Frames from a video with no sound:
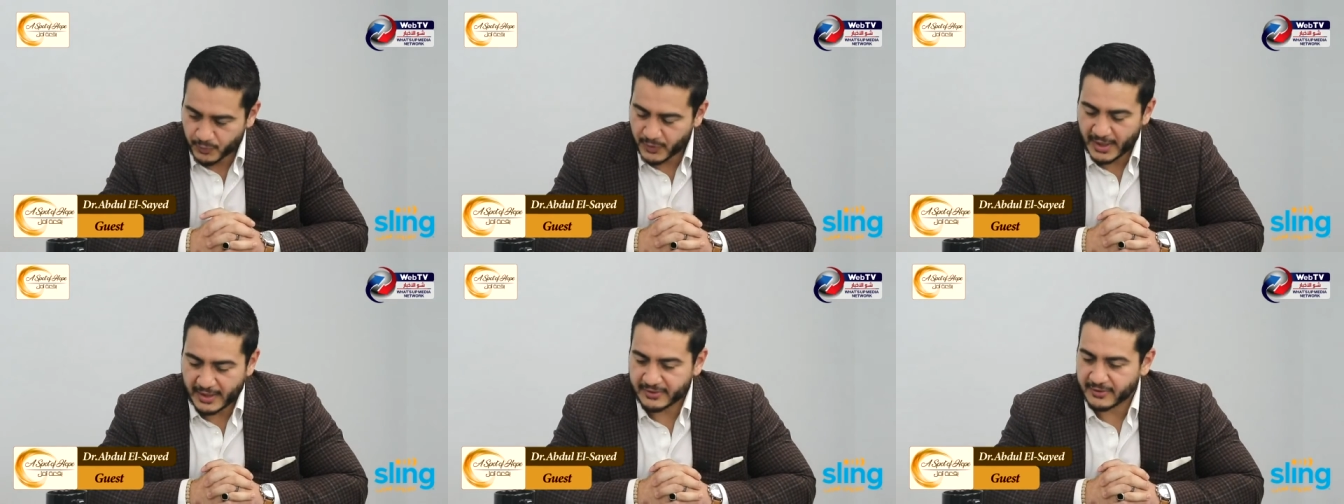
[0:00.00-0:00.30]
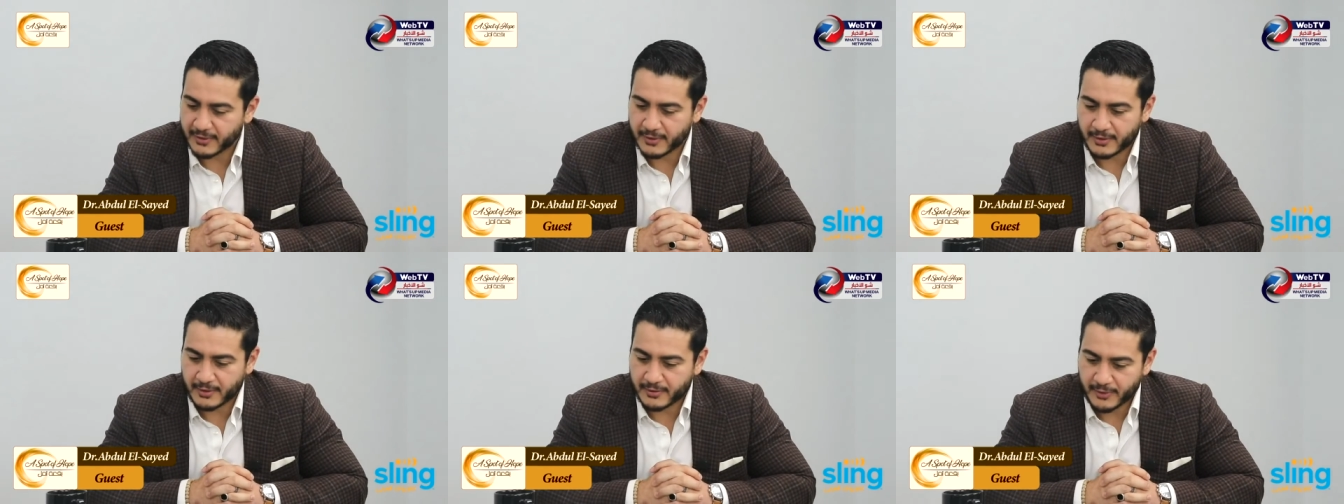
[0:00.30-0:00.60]
at
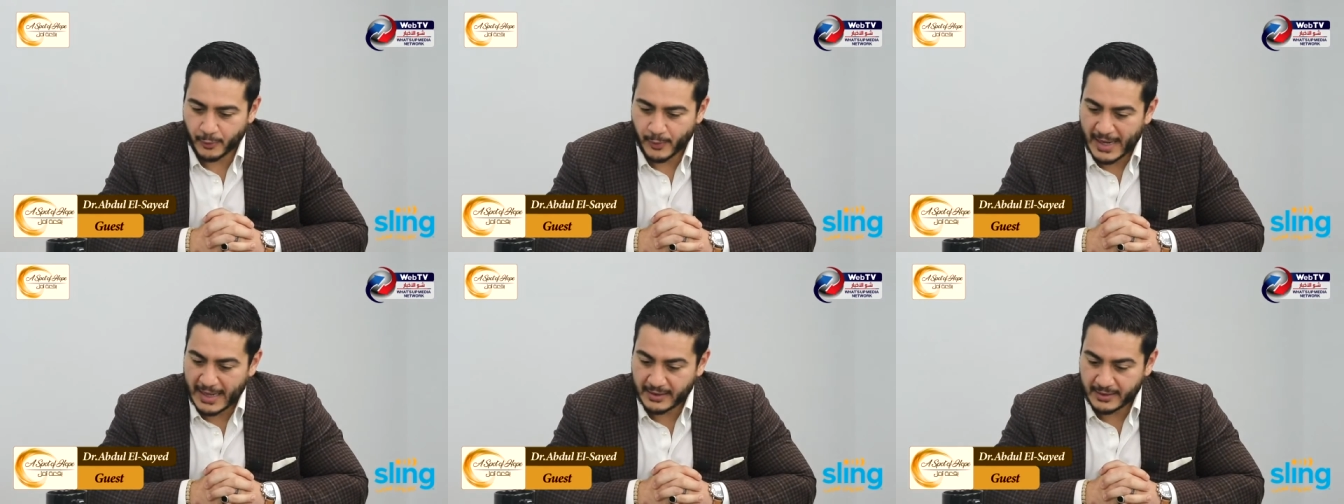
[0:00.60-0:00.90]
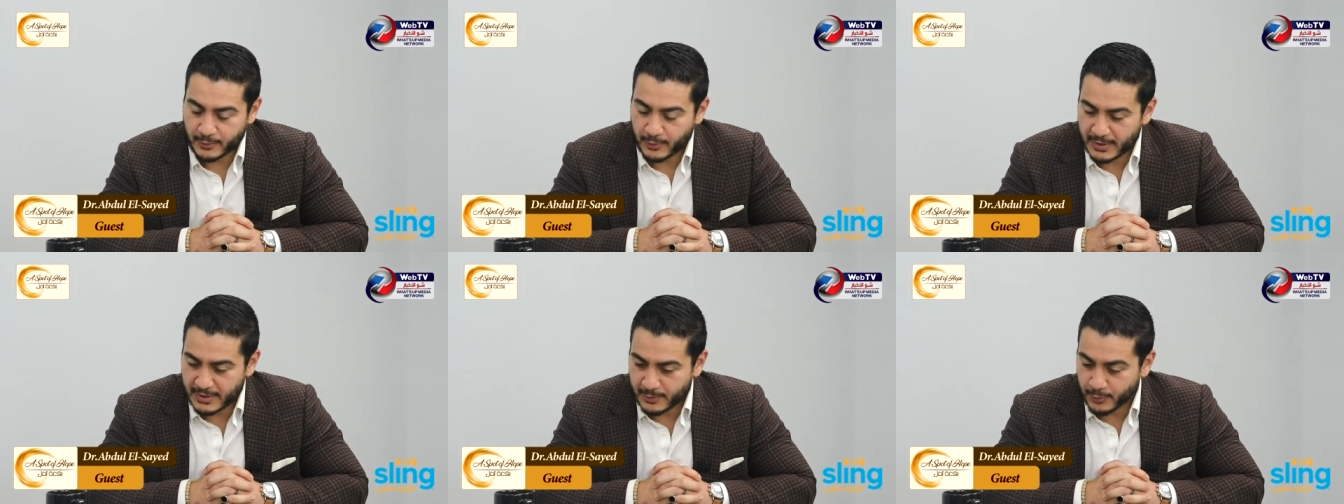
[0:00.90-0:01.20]
the
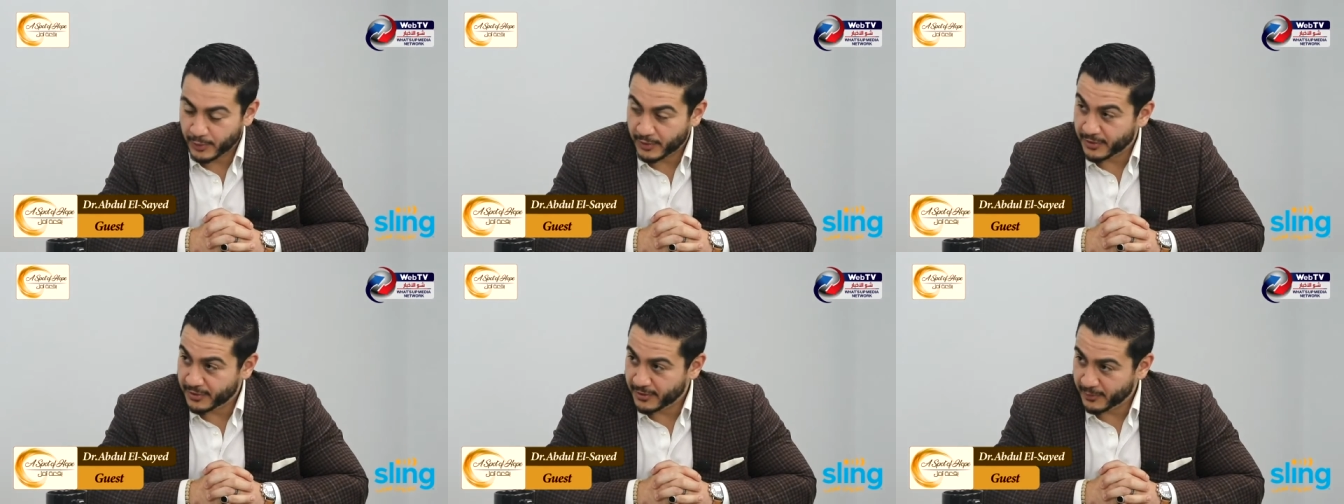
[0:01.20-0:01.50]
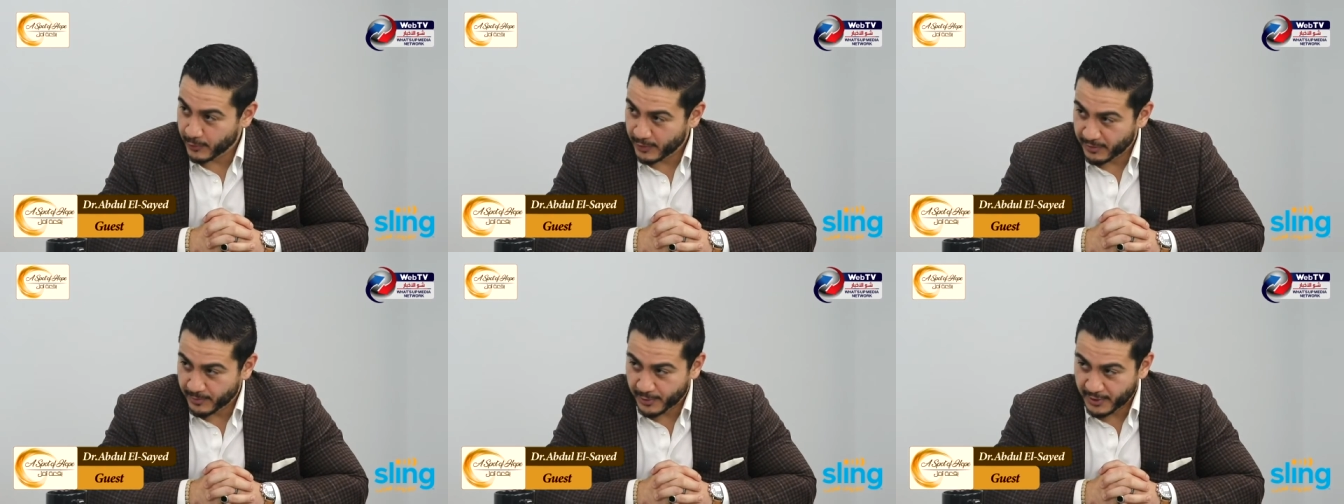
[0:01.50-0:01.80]
rally we did
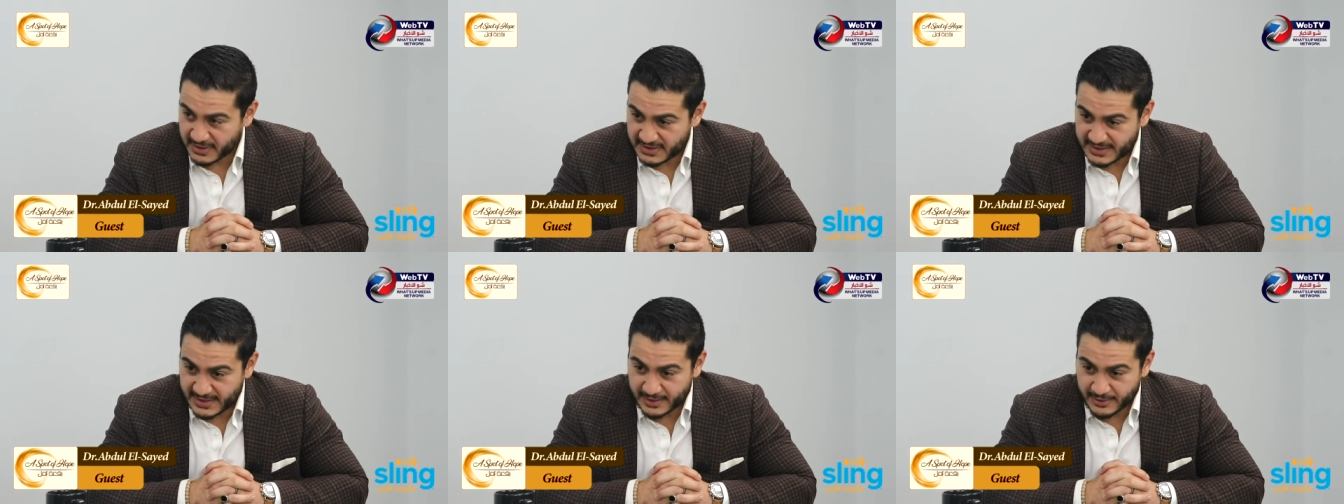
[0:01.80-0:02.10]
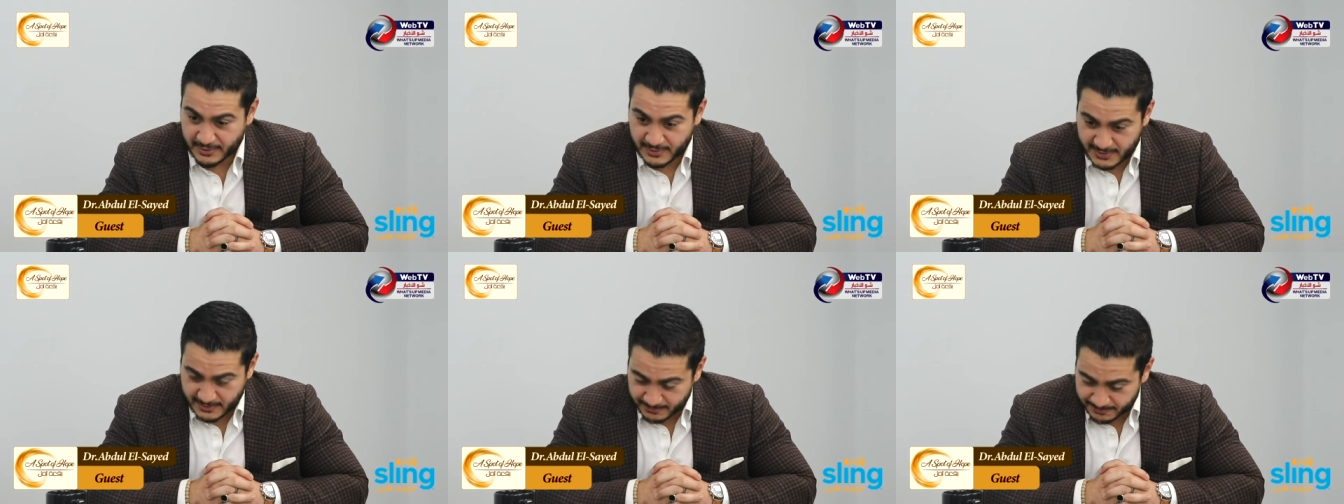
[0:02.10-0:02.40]
with Bernie
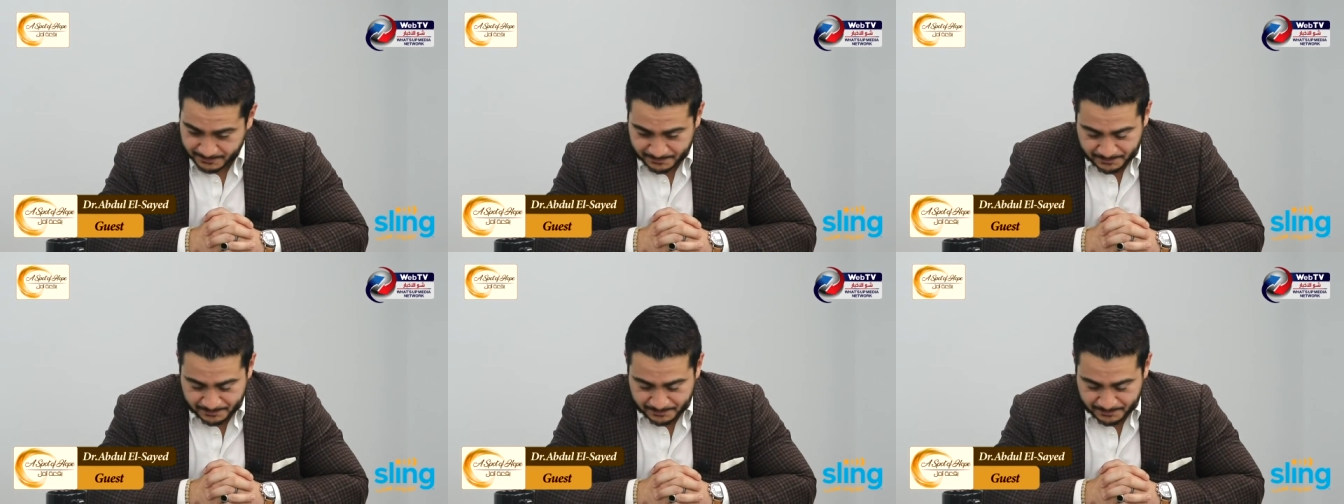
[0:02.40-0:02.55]
Sanders.